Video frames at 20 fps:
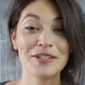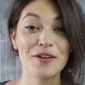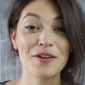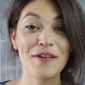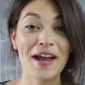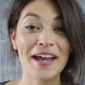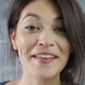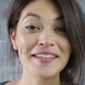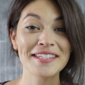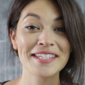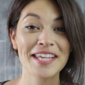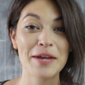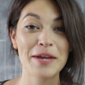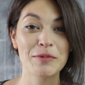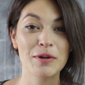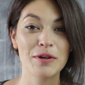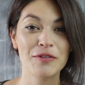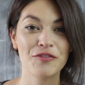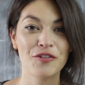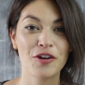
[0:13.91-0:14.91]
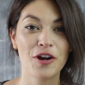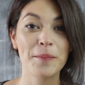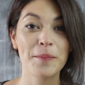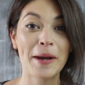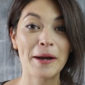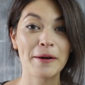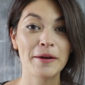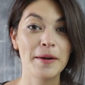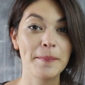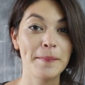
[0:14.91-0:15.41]
So I've had this camera for
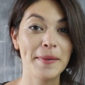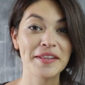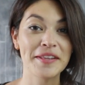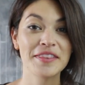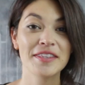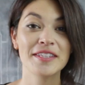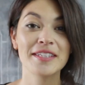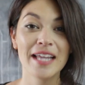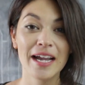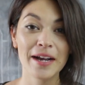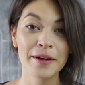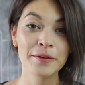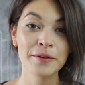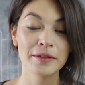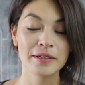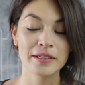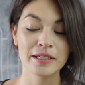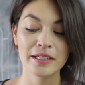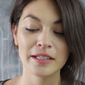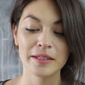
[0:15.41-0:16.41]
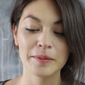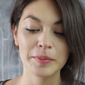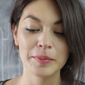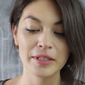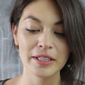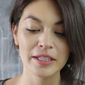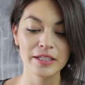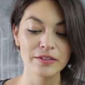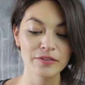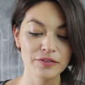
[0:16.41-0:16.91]
about a month now, I
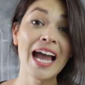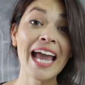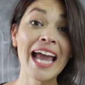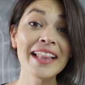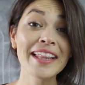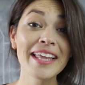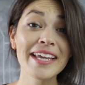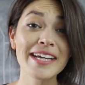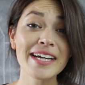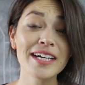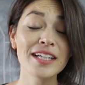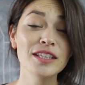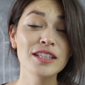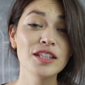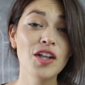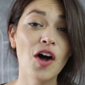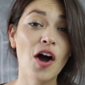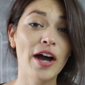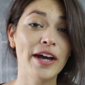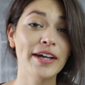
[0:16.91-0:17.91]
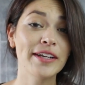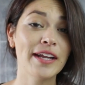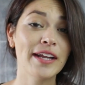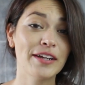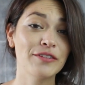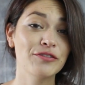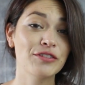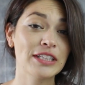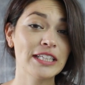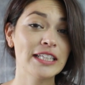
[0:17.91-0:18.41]
believe. I like it a lot.
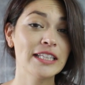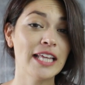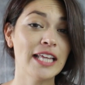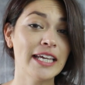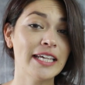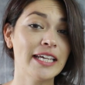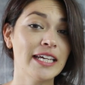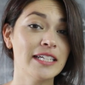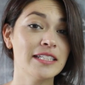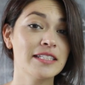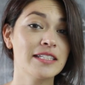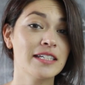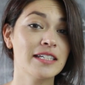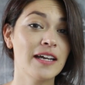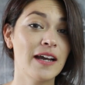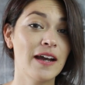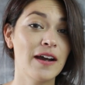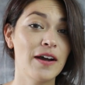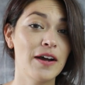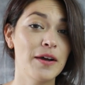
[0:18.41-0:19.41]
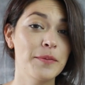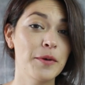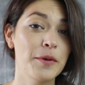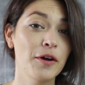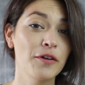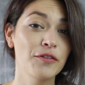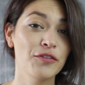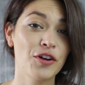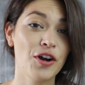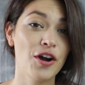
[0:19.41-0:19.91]
I really like it.
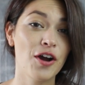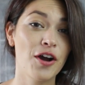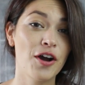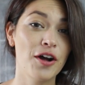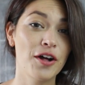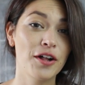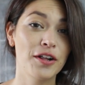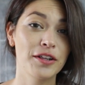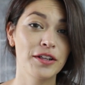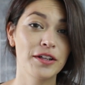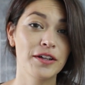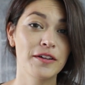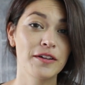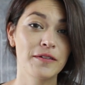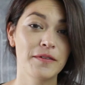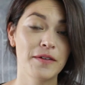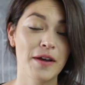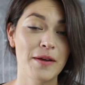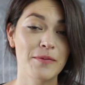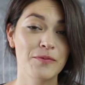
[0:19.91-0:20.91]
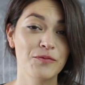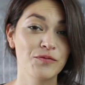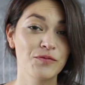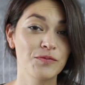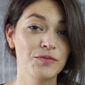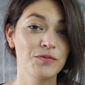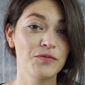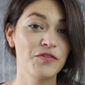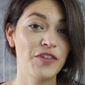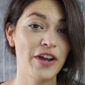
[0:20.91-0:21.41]
Overall, I'm
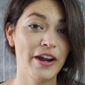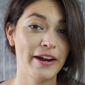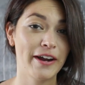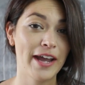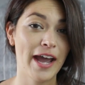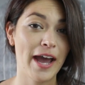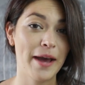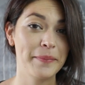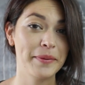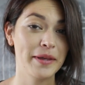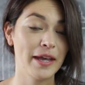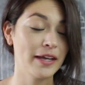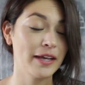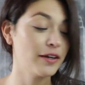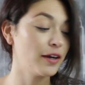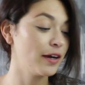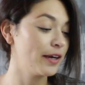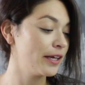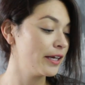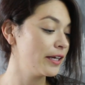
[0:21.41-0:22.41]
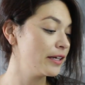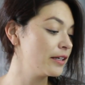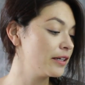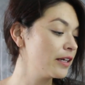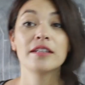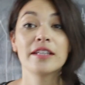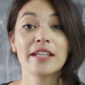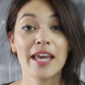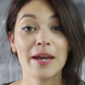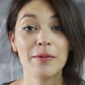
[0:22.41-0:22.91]
very happy I got it.
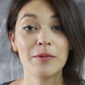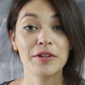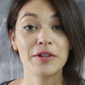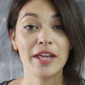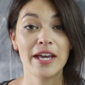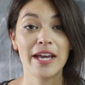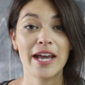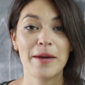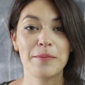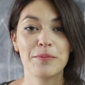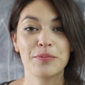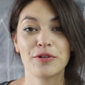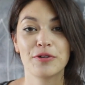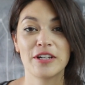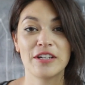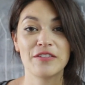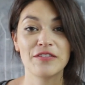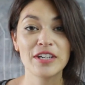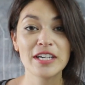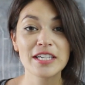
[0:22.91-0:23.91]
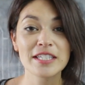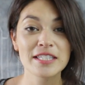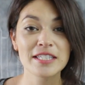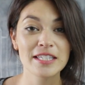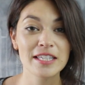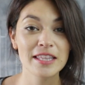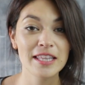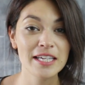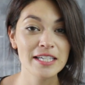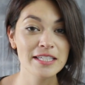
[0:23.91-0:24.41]
The camera that I had previous
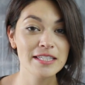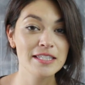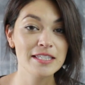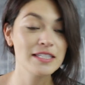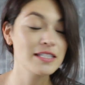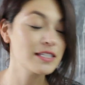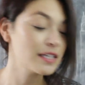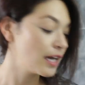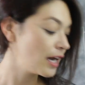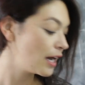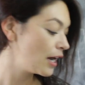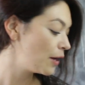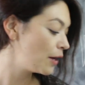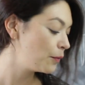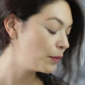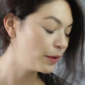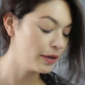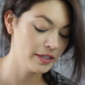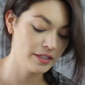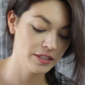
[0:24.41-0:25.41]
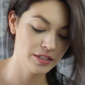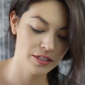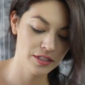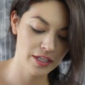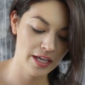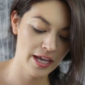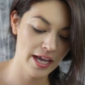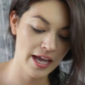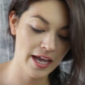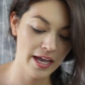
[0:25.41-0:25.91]
to this was
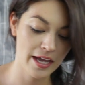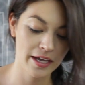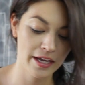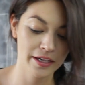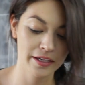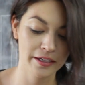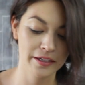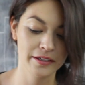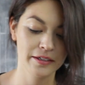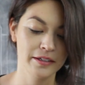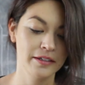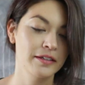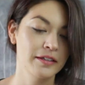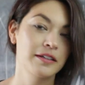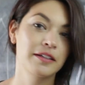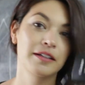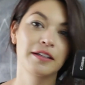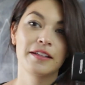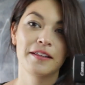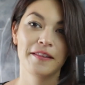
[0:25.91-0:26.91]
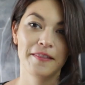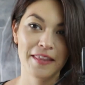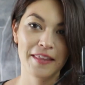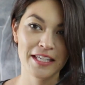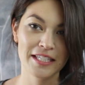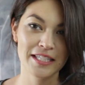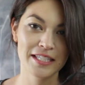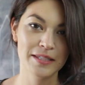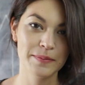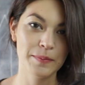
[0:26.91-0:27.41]

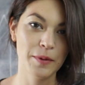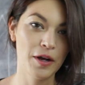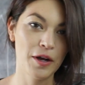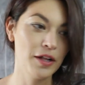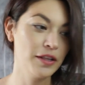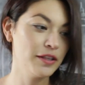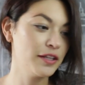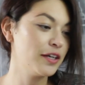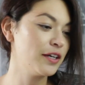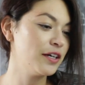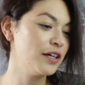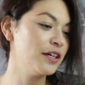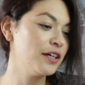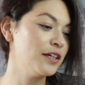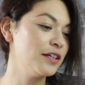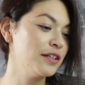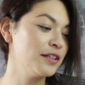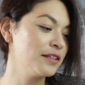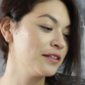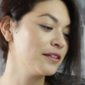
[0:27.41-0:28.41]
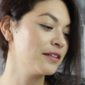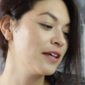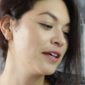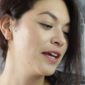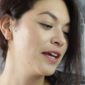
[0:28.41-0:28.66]
this small little